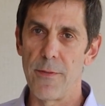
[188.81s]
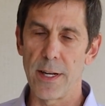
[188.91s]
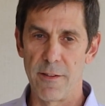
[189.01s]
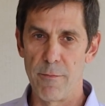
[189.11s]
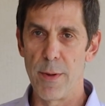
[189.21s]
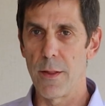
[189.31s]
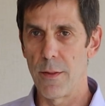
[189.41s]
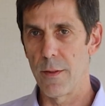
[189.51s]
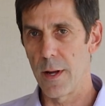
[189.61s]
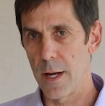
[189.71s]
effective bit
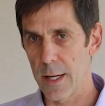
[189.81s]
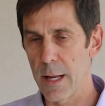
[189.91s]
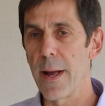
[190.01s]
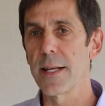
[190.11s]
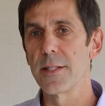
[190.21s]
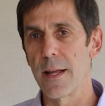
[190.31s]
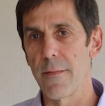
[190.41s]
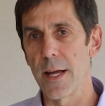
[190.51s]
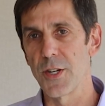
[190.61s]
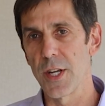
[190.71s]
capacity
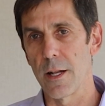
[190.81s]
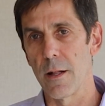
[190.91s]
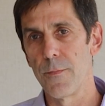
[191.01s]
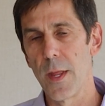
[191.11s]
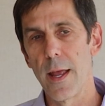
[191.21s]
of that channel.